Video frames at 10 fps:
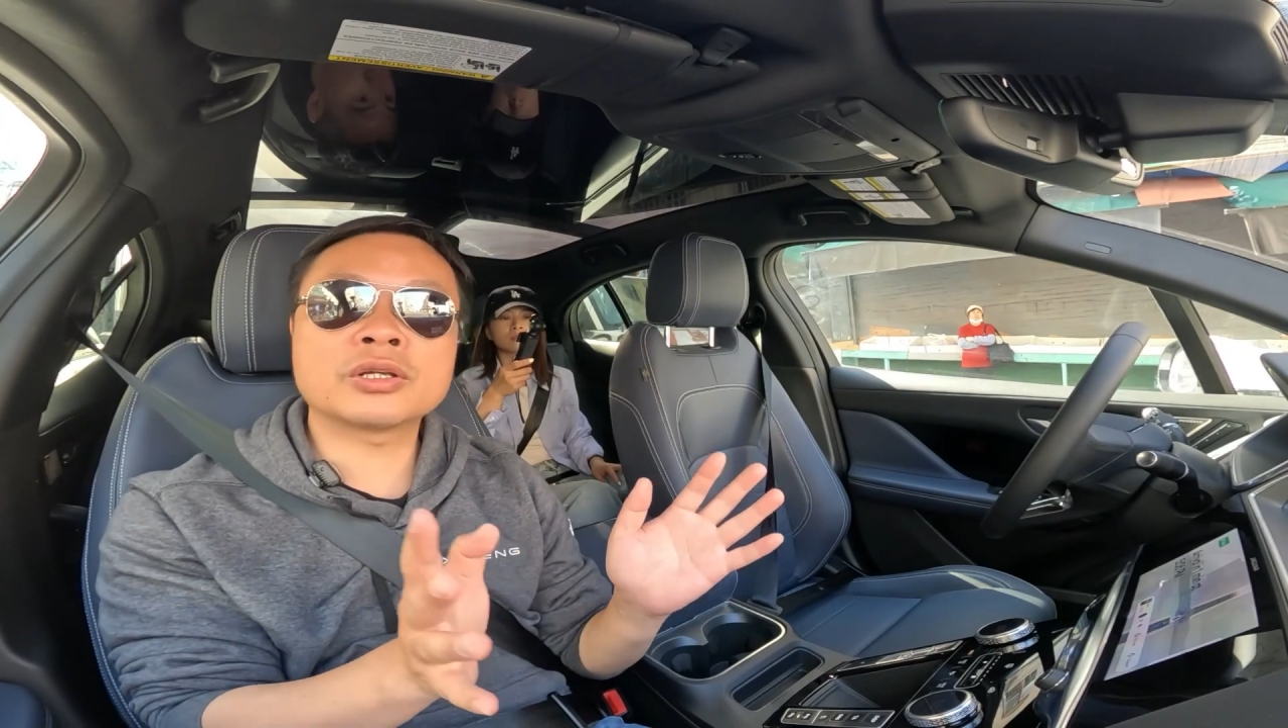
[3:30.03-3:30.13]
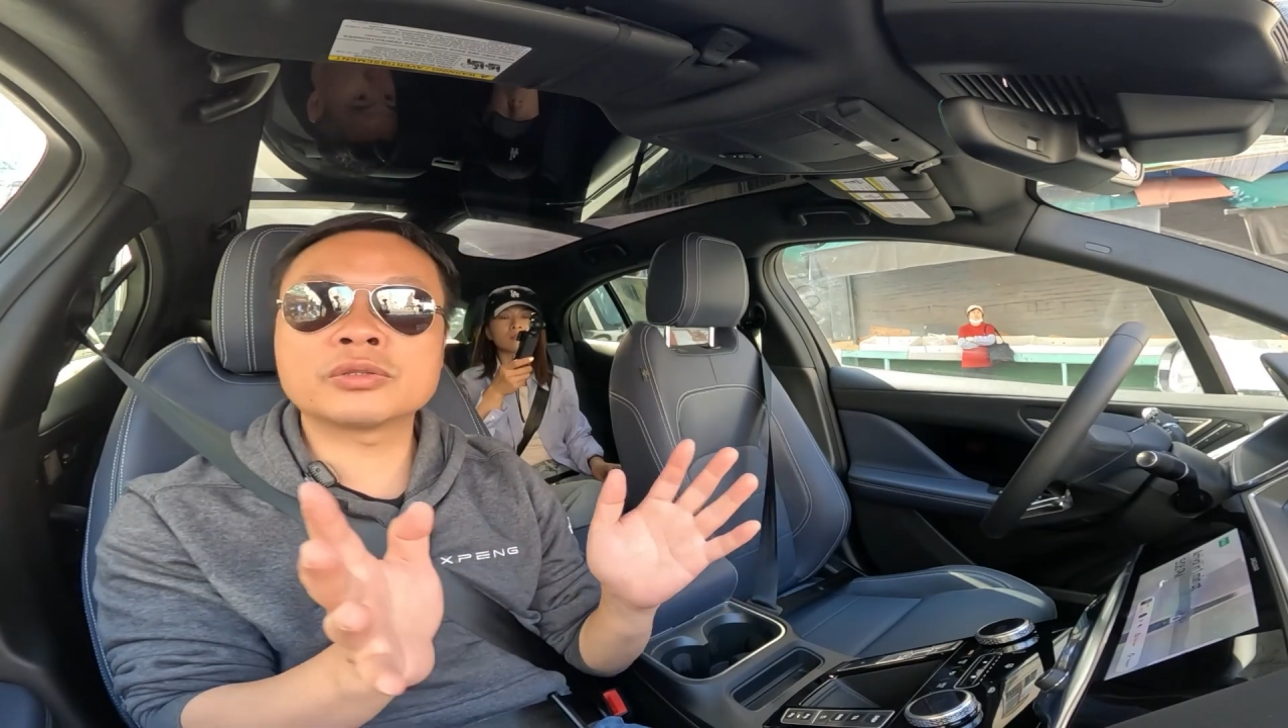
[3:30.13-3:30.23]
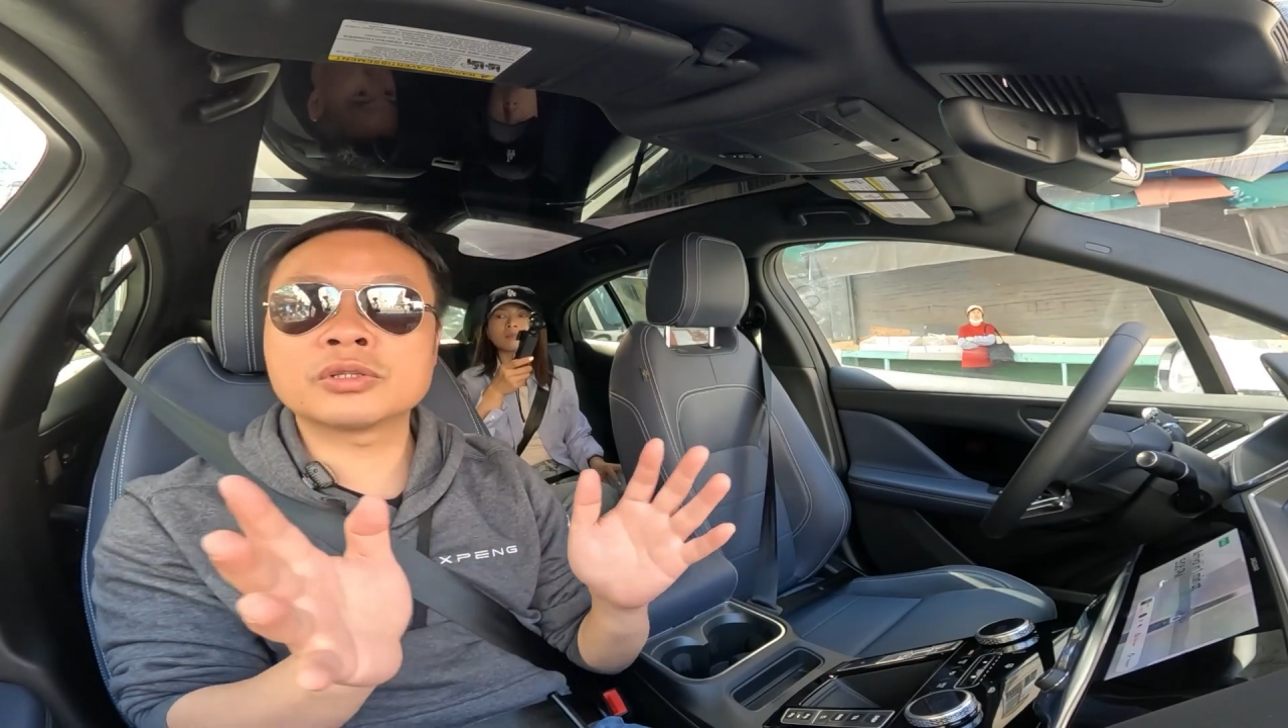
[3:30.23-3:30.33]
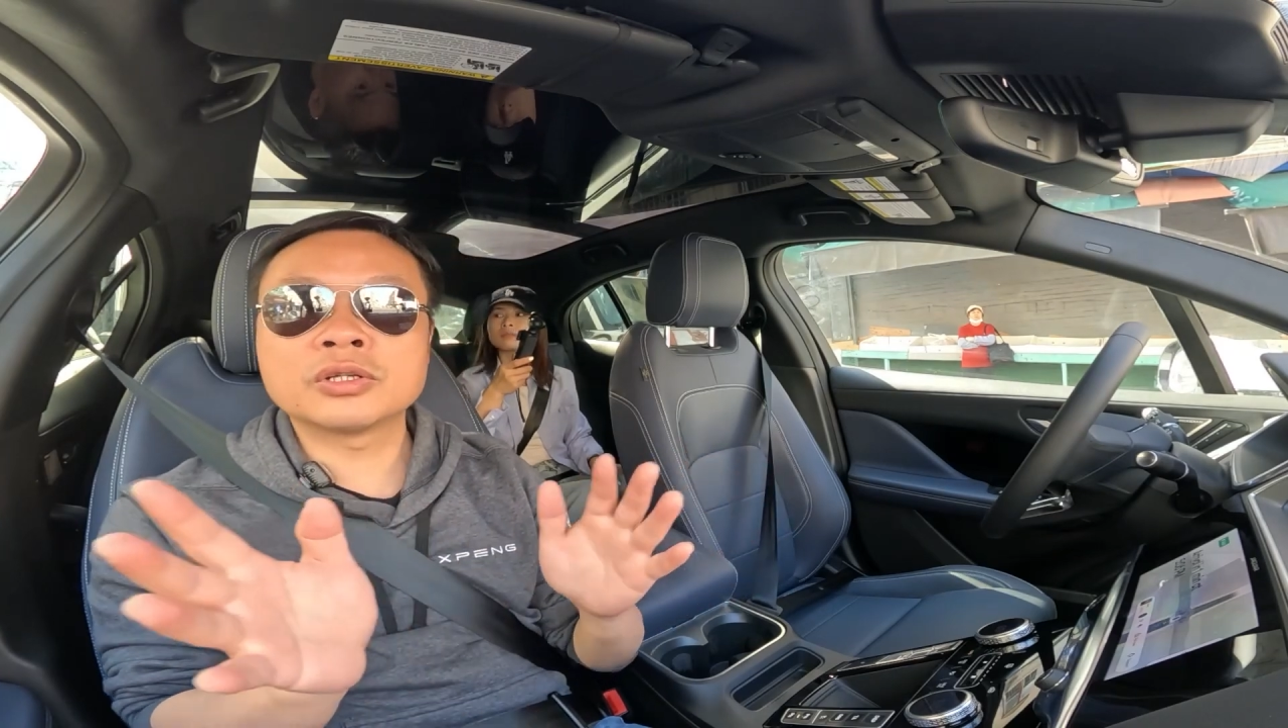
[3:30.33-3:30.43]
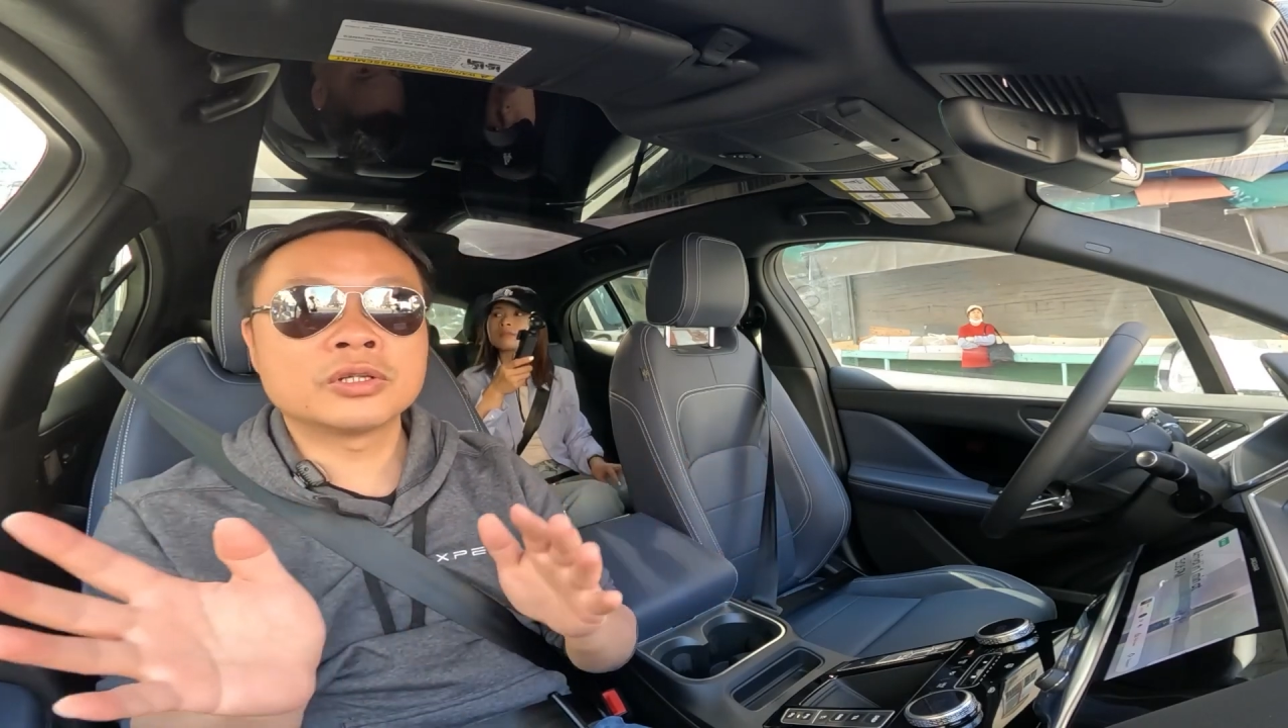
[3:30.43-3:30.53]

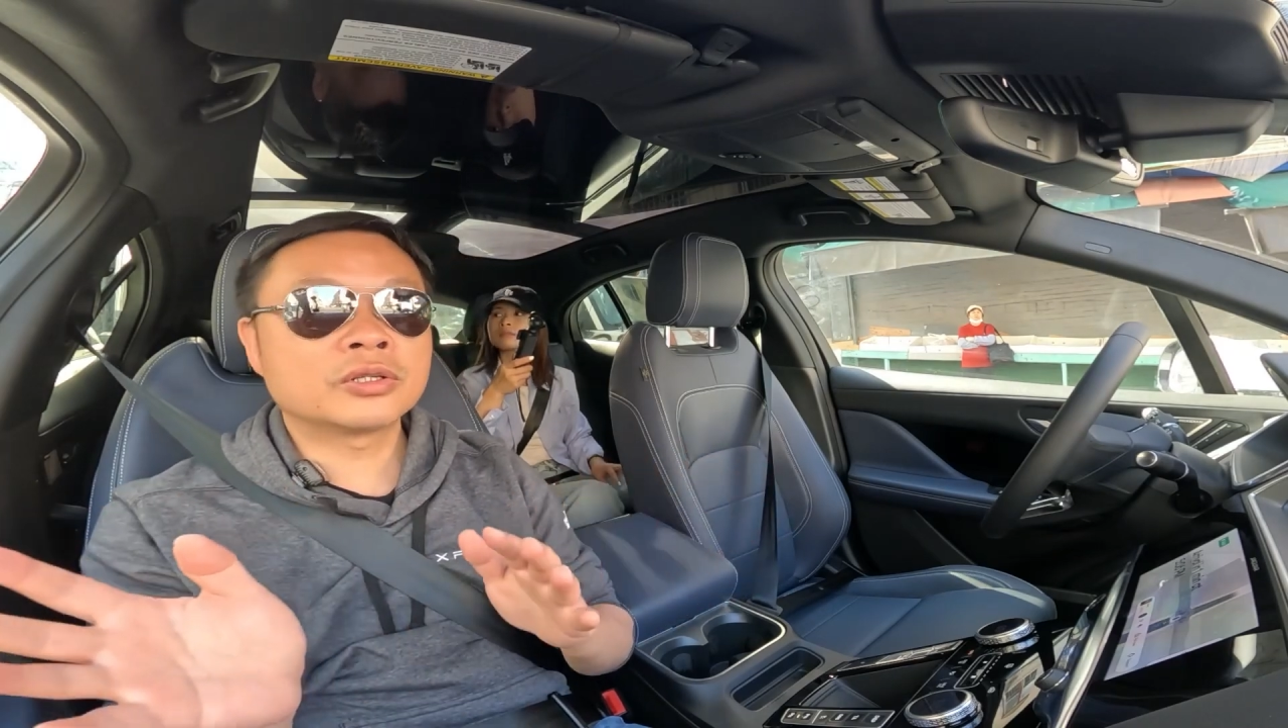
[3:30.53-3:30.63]
lights,